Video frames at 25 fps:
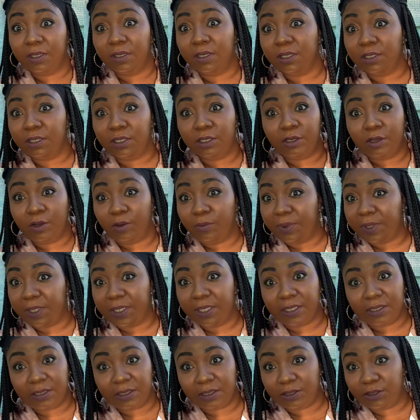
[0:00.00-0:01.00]

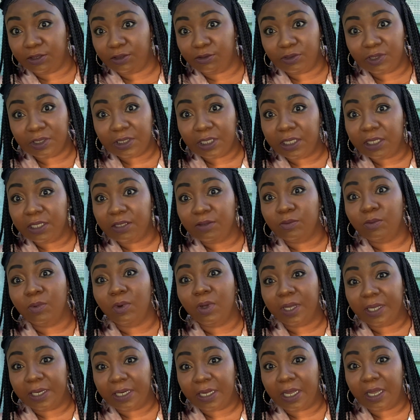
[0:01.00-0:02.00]
because you see
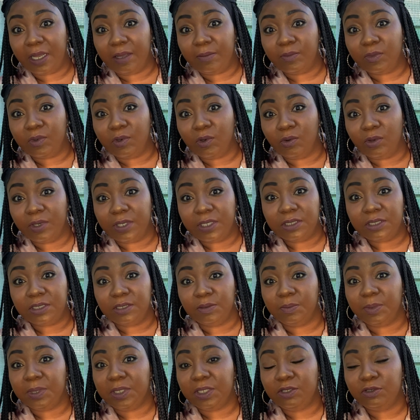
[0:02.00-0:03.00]
what I'm going to
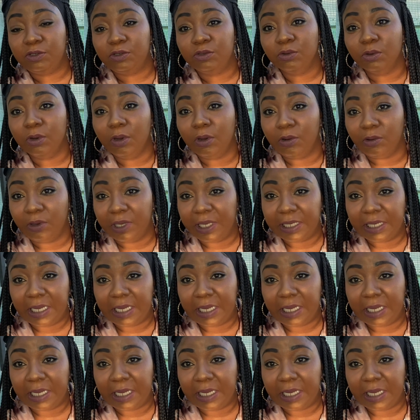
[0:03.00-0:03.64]
be growing.